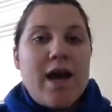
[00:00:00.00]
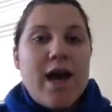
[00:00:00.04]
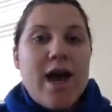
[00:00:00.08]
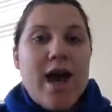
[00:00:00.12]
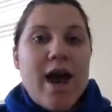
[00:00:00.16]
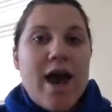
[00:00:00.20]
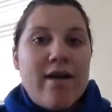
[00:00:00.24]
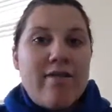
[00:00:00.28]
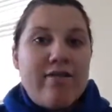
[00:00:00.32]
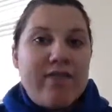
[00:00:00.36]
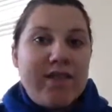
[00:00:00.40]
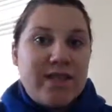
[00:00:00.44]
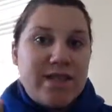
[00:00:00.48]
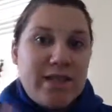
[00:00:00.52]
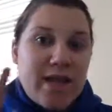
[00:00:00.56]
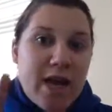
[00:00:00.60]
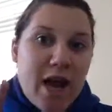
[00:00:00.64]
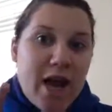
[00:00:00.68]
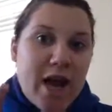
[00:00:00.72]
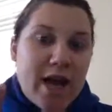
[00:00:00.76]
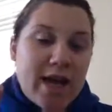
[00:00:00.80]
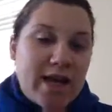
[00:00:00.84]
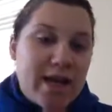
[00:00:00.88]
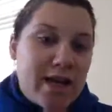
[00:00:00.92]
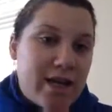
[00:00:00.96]
have the
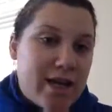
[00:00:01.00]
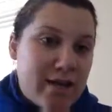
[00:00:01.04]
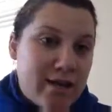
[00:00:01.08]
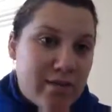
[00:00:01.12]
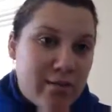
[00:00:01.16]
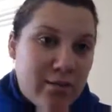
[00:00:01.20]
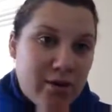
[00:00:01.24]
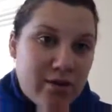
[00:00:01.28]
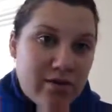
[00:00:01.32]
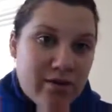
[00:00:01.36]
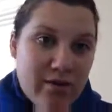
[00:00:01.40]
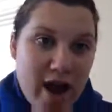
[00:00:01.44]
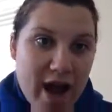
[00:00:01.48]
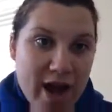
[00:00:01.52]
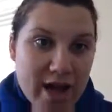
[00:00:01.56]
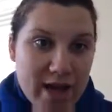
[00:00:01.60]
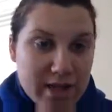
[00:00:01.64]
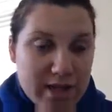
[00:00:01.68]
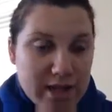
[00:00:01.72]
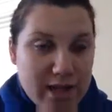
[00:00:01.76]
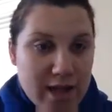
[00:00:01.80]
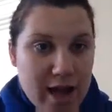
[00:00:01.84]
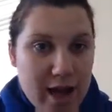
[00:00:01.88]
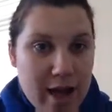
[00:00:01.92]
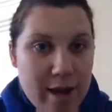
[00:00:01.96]
sign
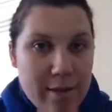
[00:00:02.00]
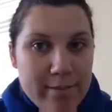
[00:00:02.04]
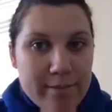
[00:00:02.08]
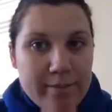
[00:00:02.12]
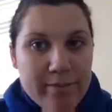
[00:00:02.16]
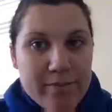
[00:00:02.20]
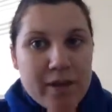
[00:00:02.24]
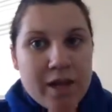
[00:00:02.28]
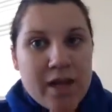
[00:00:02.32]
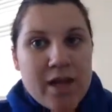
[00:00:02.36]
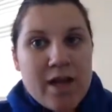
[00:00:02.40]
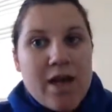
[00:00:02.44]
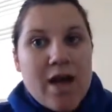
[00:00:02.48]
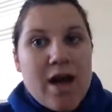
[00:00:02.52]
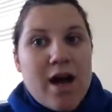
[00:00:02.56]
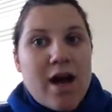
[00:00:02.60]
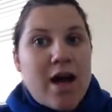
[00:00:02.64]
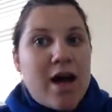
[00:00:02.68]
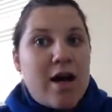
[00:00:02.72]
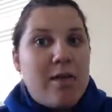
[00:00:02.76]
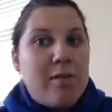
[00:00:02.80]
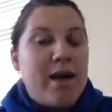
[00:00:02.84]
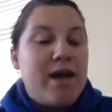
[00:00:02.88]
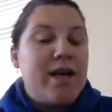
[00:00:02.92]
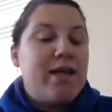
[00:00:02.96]
provided to them,
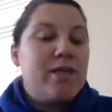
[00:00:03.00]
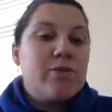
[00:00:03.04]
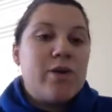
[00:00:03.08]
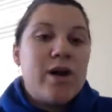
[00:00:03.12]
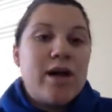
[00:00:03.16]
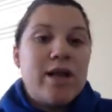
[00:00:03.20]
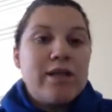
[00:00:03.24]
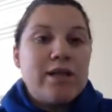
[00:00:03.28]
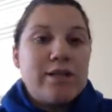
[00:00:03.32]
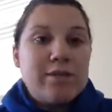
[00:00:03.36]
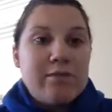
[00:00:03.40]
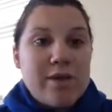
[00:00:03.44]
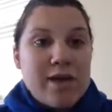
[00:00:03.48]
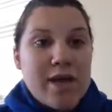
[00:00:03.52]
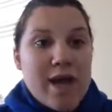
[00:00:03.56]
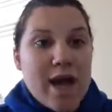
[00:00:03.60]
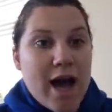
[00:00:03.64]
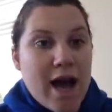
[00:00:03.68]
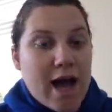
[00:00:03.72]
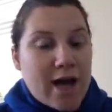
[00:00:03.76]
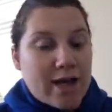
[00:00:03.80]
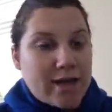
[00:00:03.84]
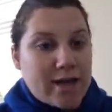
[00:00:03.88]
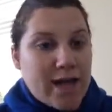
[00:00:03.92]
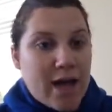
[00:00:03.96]
as well as me
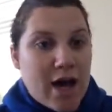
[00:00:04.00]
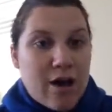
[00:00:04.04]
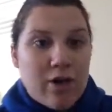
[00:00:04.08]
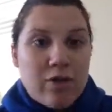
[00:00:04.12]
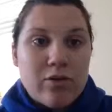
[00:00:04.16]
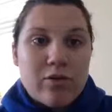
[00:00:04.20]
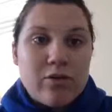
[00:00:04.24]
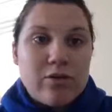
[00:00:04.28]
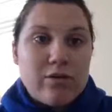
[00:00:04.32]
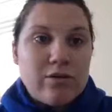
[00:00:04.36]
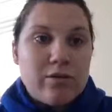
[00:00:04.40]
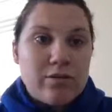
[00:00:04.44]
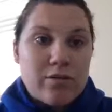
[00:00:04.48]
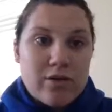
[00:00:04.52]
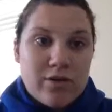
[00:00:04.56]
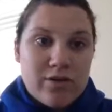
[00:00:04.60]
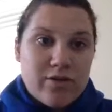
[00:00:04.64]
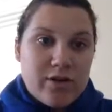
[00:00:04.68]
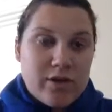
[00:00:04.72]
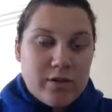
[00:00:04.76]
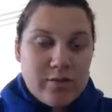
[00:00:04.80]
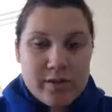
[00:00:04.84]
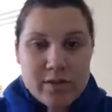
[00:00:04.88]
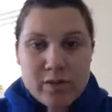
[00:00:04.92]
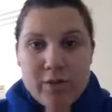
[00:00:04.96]
act out the
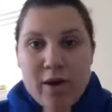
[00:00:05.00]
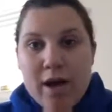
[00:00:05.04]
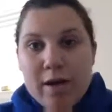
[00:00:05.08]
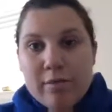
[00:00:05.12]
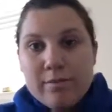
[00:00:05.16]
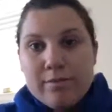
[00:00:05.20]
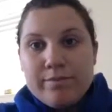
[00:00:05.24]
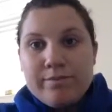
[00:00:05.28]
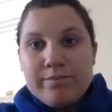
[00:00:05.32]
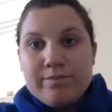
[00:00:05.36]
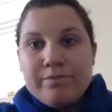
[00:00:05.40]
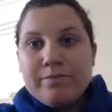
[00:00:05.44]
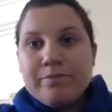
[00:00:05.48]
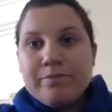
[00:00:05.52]
verb as well.